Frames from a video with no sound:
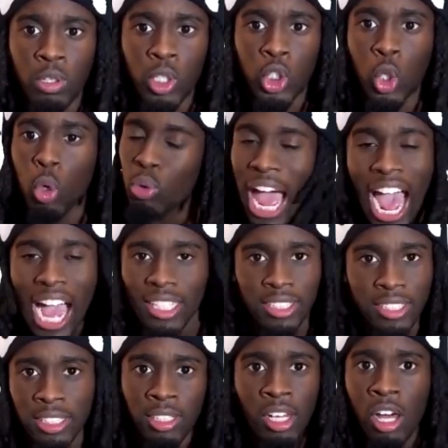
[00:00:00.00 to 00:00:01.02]
Do
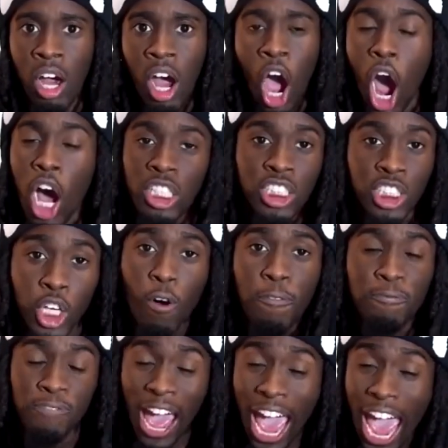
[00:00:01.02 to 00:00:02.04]
not. Until
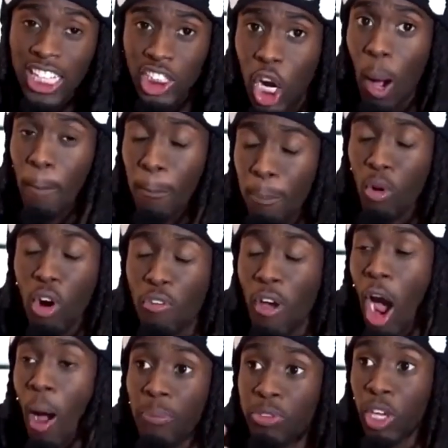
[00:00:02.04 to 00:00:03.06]
facts are proof,
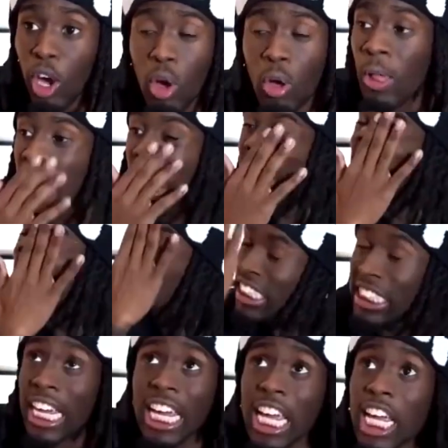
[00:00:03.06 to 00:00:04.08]
until
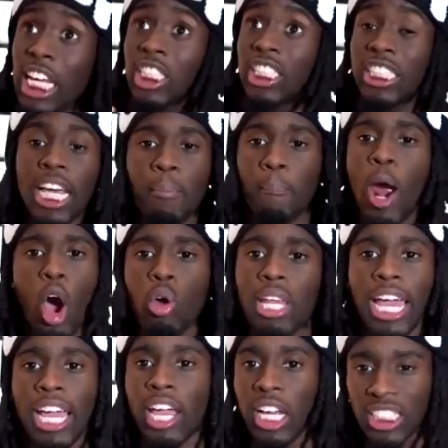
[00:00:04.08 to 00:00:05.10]
shit is shit, bro,
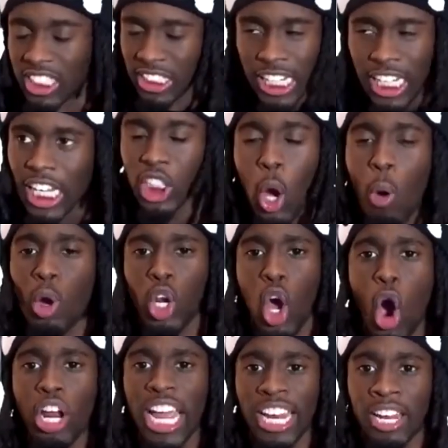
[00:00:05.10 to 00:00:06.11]
like, and shit is going
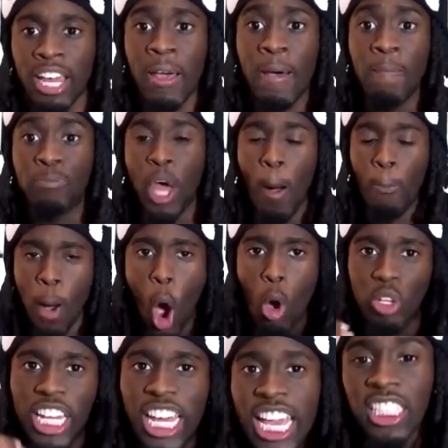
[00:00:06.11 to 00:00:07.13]
on and the
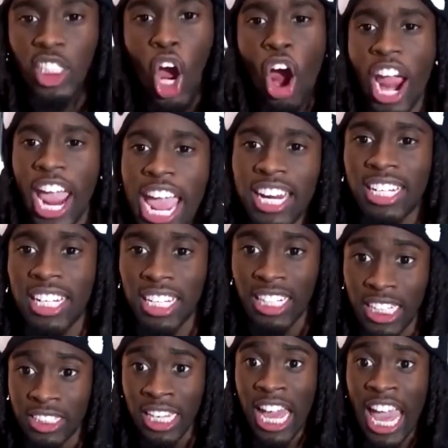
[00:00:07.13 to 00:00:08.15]
police are handling
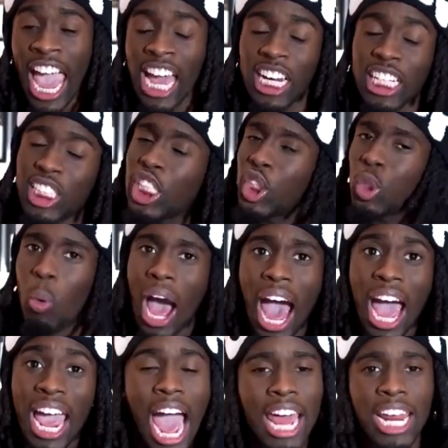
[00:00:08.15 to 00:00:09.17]
this. And this is
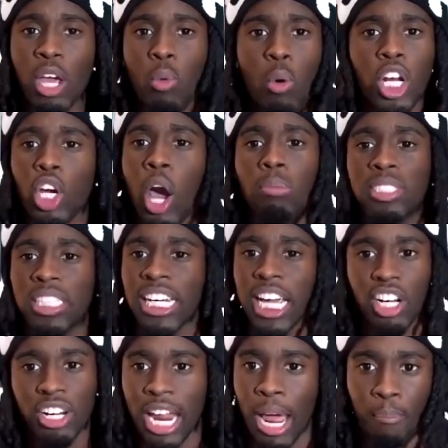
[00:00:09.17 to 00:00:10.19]
why I didn't want to come to the
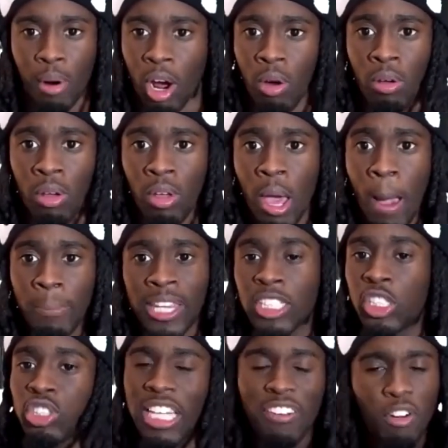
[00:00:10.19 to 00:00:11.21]
internet, bro. This
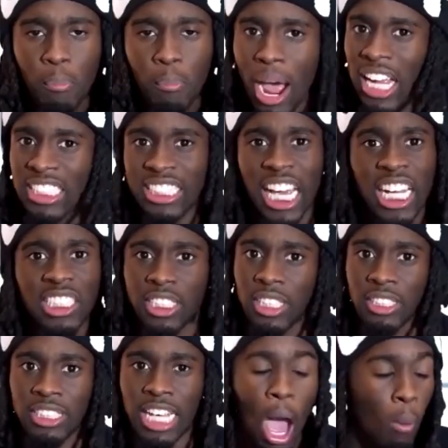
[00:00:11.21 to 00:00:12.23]
was never my
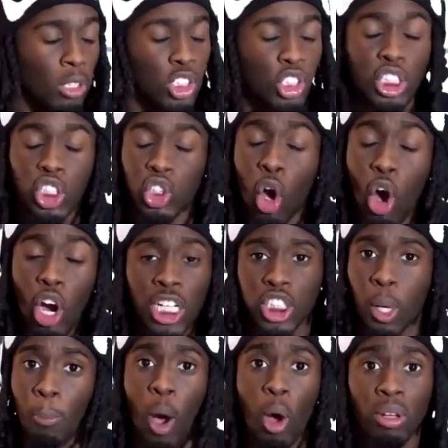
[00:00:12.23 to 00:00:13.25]
intentions. I was just talking
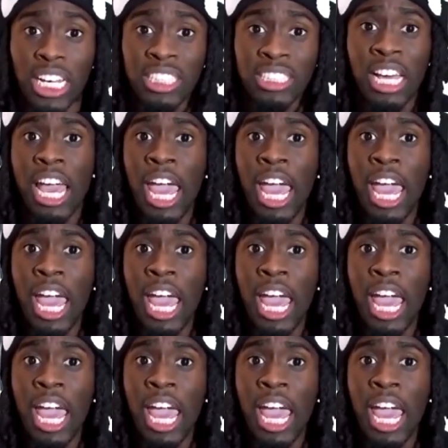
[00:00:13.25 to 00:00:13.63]
God to the damn, police bro.